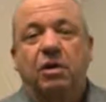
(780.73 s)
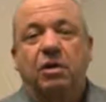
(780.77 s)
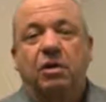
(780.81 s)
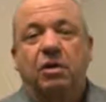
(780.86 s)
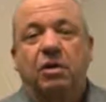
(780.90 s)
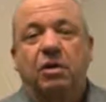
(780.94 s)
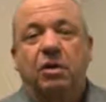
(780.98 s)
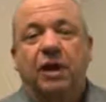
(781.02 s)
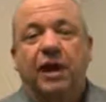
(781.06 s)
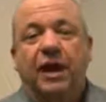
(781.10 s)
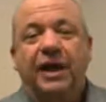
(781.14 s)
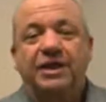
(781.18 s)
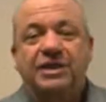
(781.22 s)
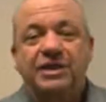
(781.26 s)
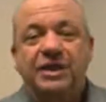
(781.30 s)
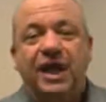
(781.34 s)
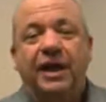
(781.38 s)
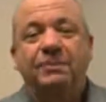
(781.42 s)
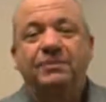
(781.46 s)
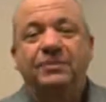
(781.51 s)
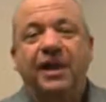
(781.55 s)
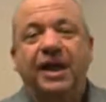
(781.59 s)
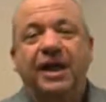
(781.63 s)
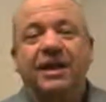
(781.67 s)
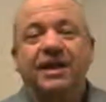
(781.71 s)
Except
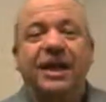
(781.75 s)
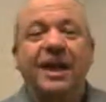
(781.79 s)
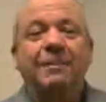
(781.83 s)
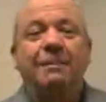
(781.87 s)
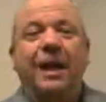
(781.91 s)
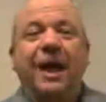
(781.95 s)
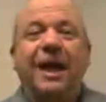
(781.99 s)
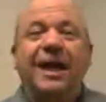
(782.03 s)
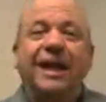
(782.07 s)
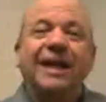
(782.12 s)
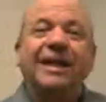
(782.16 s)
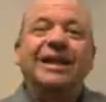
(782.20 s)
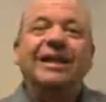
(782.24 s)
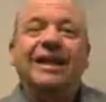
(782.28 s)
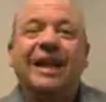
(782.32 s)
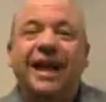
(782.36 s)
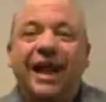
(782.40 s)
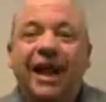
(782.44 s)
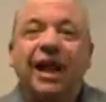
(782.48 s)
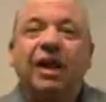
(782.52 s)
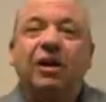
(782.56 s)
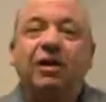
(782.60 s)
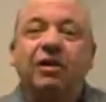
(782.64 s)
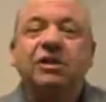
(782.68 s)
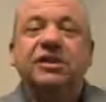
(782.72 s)
that they made it
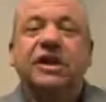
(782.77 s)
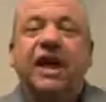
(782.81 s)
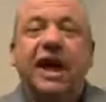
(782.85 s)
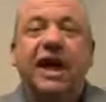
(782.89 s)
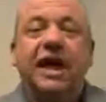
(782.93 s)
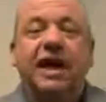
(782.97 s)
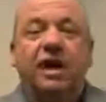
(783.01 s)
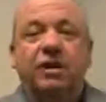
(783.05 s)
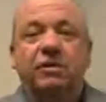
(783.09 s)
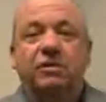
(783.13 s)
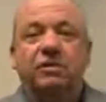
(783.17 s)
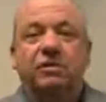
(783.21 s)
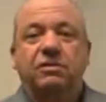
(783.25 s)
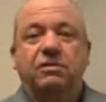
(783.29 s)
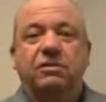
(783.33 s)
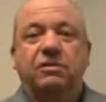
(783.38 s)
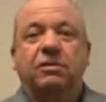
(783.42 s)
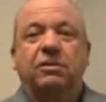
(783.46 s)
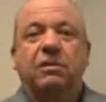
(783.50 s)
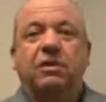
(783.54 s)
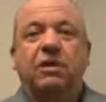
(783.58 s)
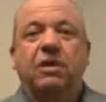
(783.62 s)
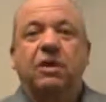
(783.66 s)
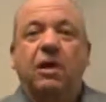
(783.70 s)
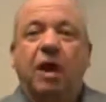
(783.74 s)
legal now,
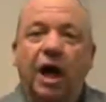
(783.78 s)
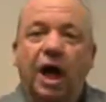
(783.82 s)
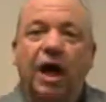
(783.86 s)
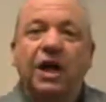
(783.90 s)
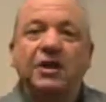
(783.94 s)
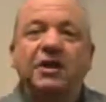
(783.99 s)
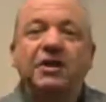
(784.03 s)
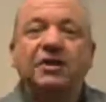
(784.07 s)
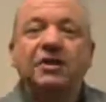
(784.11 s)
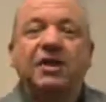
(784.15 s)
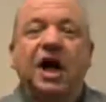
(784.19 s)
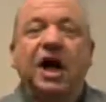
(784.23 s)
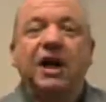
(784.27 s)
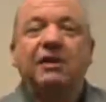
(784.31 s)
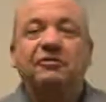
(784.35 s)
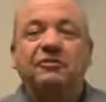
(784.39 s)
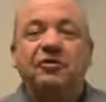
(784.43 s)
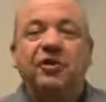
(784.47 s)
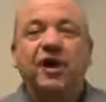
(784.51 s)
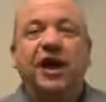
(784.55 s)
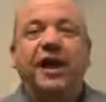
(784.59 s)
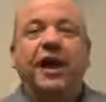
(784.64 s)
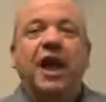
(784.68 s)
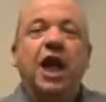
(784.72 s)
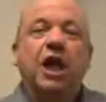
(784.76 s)
under
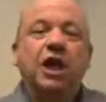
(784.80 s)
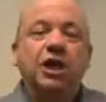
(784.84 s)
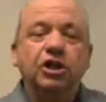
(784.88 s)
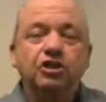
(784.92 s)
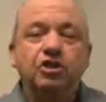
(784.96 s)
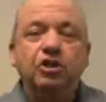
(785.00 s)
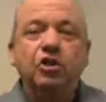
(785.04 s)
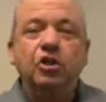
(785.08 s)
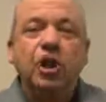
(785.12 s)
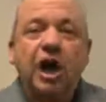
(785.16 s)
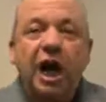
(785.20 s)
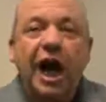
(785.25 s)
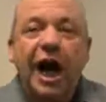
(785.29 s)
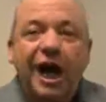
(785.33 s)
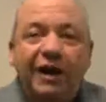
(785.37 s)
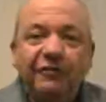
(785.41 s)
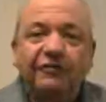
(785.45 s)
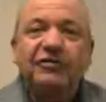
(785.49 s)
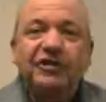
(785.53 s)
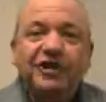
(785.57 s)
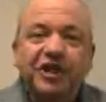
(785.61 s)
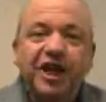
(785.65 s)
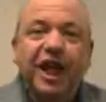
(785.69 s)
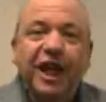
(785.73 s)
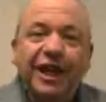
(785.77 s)
Dodd-Frank, to
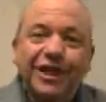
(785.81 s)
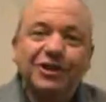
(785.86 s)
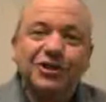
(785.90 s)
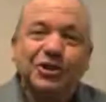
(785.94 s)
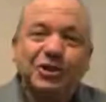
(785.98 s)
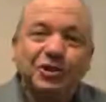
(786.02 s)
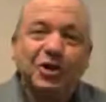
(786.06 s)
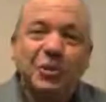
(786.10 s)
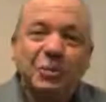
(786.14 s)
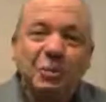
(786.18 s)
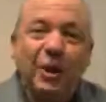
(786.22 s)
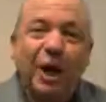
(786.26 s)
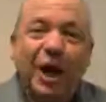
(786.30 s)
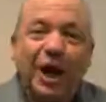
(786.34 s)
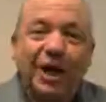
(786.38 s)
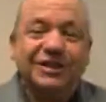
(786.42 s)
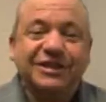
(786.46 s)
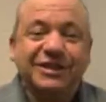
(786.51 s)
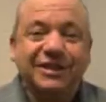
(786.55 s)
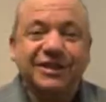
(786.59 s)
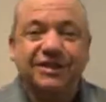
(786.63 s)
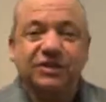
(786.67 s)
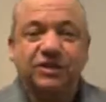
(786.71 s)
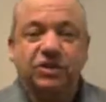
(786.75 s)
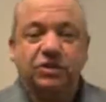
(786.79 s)
confiscate your
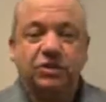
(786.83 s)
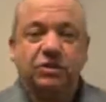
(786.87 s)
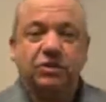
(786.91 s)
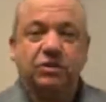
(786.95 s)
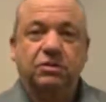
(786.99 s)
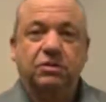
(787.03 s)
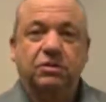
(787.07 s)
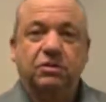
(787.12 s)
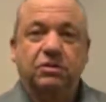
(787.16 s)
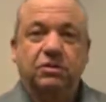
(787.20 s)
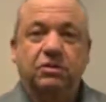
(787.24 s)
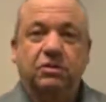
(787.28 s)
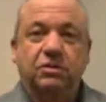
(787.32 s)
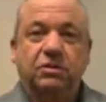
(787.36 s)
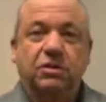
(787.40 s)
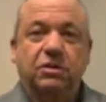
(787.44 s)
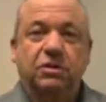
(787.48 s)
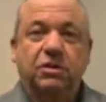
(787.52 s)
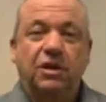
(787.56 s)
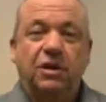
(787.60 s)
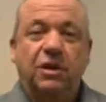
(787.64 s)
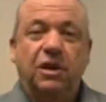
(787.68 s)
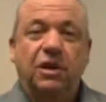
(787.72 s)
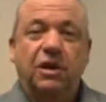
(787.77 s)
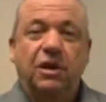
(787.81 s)
deposits
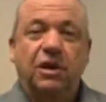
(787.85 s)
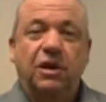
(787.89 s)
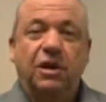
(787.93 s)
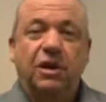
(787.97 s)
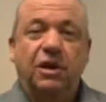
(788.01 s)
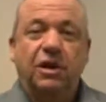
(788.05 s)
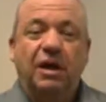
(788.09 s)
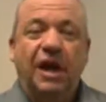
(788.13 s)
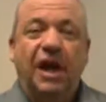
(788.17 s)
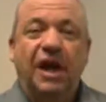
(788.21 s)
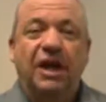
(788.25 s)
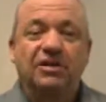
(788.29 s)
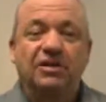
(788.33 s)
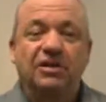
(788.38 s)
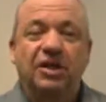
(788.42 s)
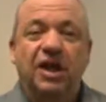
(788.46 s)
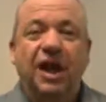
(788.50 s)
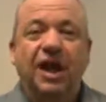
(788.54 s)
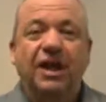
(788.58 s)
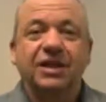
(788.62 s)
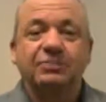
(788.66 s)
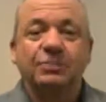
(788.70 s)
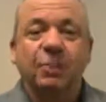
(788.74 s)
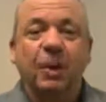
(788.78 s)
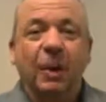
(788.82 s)

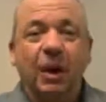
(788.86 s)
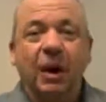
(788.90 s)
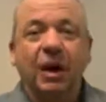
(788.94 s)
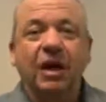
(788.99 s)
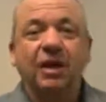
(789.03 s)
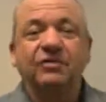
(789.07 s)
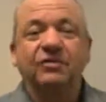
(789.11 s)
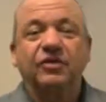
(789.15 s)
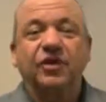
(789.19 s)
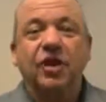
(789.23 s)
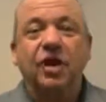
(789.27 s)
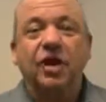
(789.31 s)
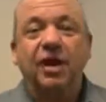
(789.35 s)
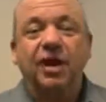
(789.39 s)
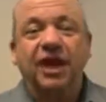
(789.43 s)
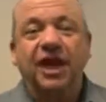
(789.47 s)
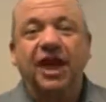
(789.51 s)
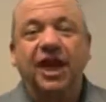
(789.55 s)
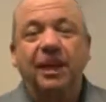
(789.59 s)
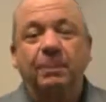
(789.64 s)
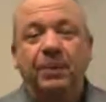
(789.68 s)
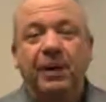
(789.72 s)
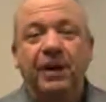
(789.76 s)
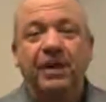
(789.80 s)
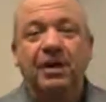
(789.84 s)
as part of
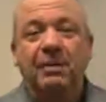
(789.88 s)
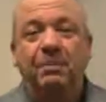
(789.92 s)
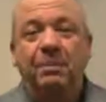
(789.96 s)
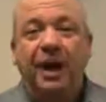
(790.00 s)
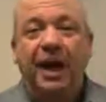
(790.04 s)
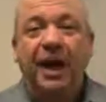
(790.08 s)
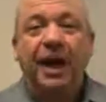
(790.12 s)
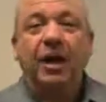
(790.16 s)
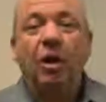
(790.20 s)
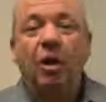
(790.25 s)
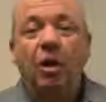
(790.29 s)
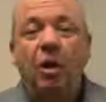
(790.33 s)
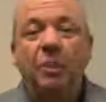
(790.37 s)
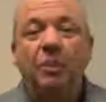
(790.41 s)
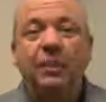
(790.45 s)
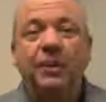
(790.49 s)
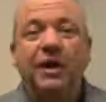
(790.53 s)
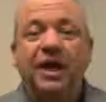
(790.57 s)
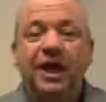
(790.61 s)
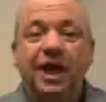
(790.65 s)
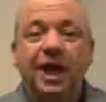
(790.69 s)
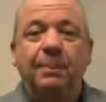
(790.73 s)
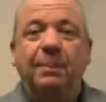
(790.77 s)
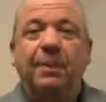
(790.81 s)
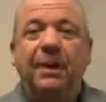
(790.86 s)
keeping the bank open,
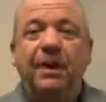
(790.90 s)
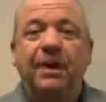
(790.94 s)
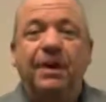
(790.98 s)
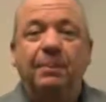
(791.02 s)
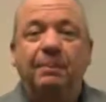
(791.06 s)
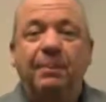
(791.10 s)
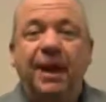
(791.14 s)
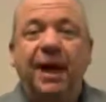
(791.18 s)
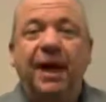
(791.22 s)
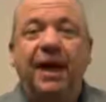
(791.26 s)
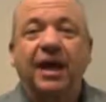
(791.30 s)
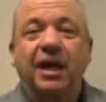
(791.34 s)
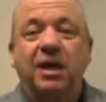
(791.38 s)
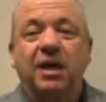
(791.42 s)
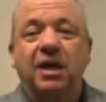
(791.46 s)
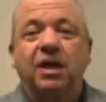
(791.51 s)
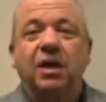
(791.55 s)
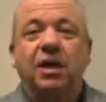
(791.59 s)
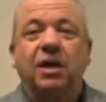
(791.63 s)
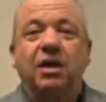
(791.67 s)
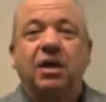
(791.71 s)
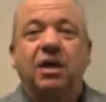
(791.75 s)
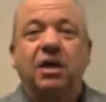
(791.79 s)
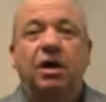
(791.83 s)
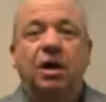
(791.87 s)
keeping the bank
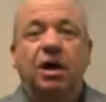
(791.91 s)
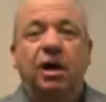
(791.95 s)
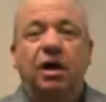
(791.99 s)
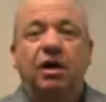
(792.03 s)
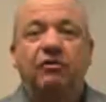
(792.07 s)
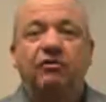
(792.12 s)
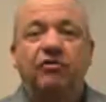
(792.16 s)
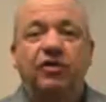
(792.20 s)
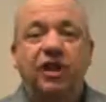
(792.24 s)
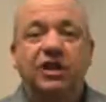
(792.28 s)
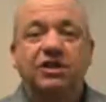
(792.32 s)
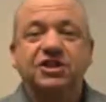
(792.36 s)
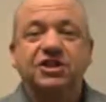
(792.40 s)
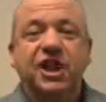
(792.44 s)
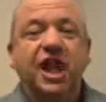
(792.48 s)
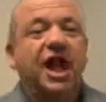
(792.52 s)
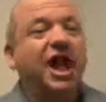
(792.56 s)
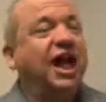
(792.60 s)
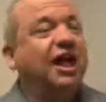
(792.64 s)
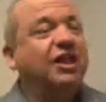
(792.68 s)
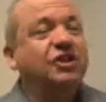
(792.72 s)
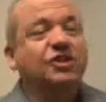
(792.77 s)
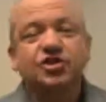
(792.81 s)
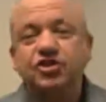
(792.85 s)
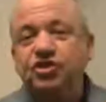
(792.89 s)
function.
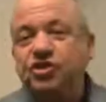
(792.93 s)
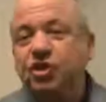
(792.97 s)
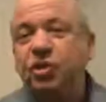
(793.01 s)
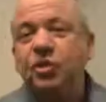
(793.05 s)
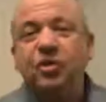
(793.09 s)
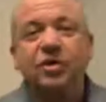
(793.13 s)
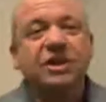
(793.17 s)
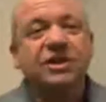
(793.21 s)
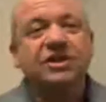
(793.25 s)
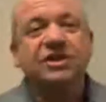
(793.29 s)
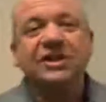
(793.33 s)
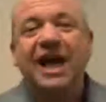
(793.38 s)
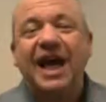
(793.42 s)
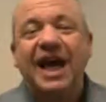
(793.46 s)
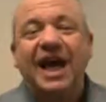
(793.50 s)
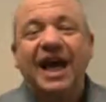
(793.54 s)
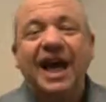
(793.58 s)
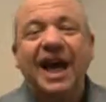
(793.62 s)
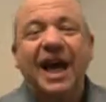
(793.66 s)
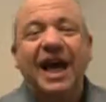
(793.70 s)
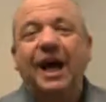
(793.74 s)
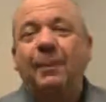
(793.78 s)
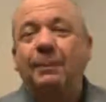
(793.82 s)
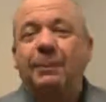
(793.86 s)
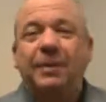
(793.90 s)
As soon as that
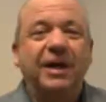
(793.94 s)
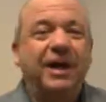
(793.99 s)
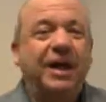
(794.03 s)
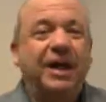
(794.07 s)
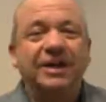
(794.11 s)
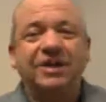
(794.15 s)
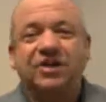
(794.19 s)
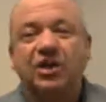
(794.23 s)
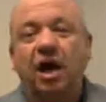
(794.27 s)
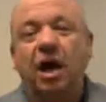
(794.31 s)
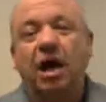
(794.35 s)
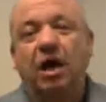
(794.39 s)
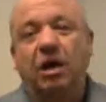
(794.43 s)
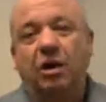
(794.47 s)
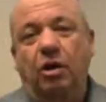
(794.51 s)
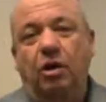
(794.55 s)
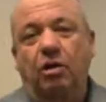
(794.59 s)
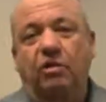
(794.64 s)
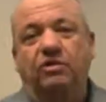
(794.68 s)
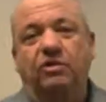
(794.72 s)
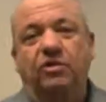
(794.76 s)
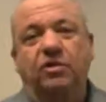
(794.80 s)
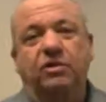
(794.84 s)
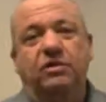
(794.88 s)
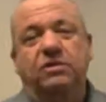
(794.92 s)
happened, it's all
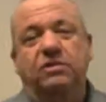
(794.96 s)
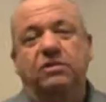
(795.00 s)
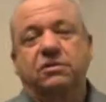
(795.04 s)
over.